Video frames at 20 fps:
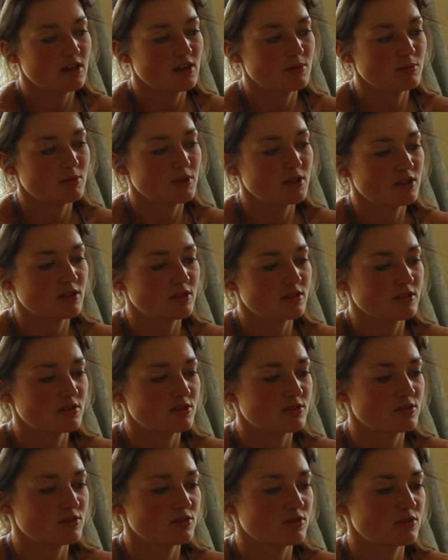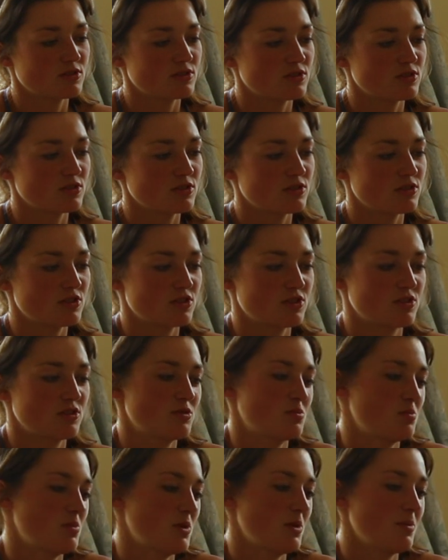I mean, it
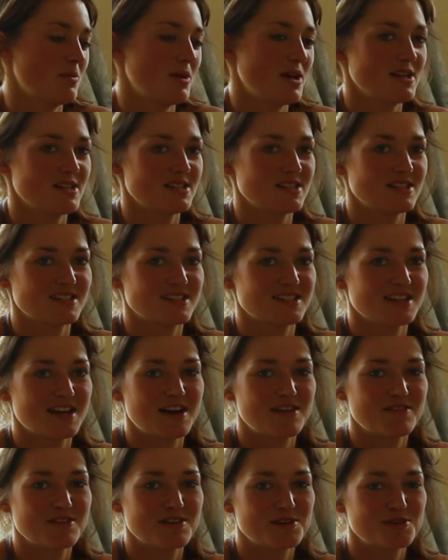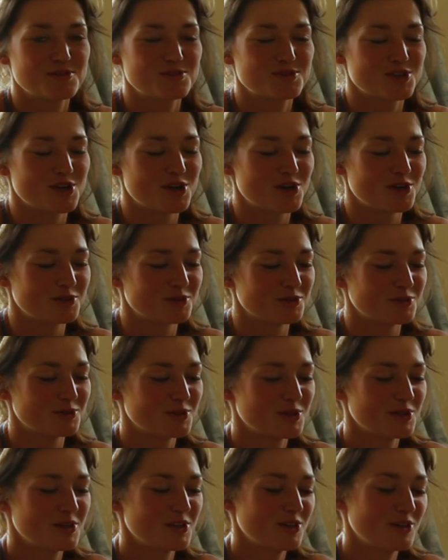should be amazing to have a little journal
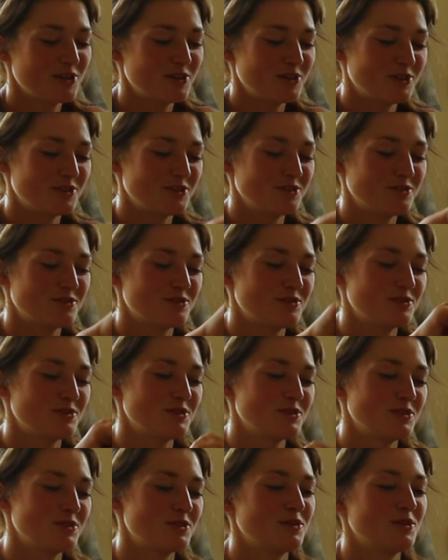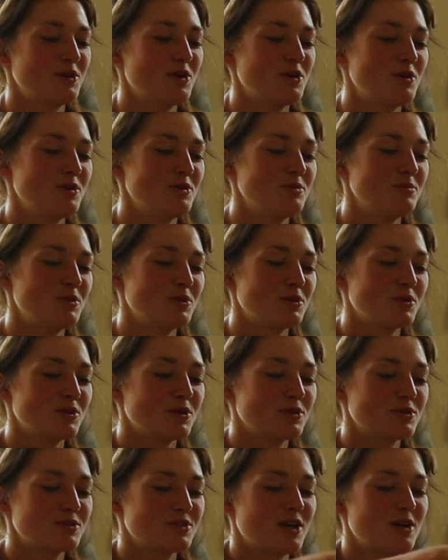of your own
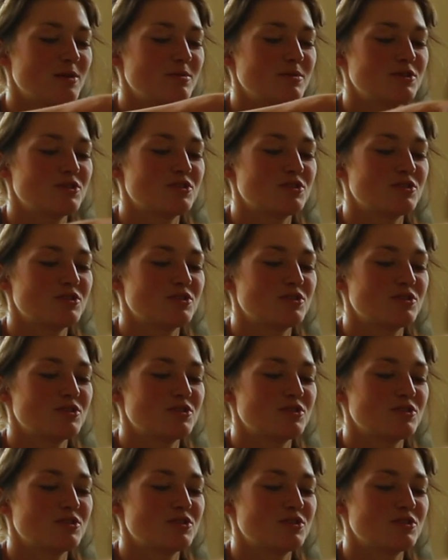Mongol Derby